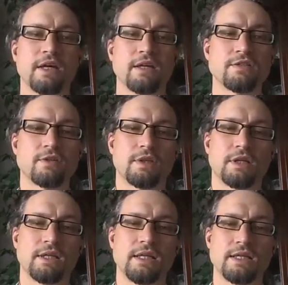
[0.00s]
And so
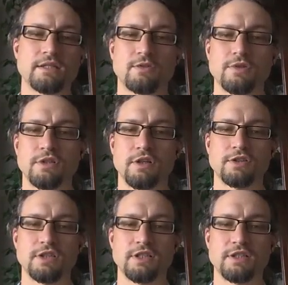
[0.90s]
then his
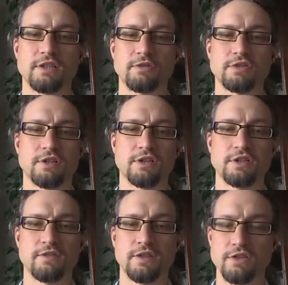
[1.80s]
Christology is the
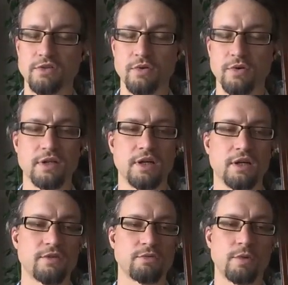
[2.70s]
Christology of the Eastern
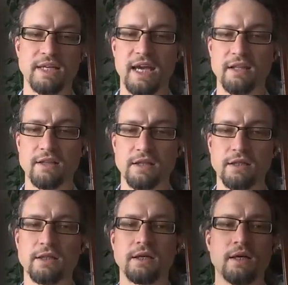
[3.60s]
Orthodox, Roman
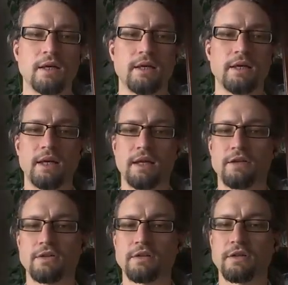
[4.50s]
Catholic,
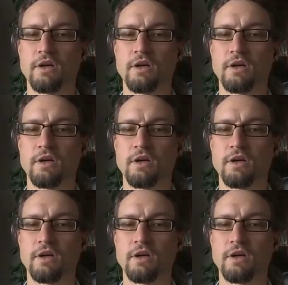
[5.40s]
and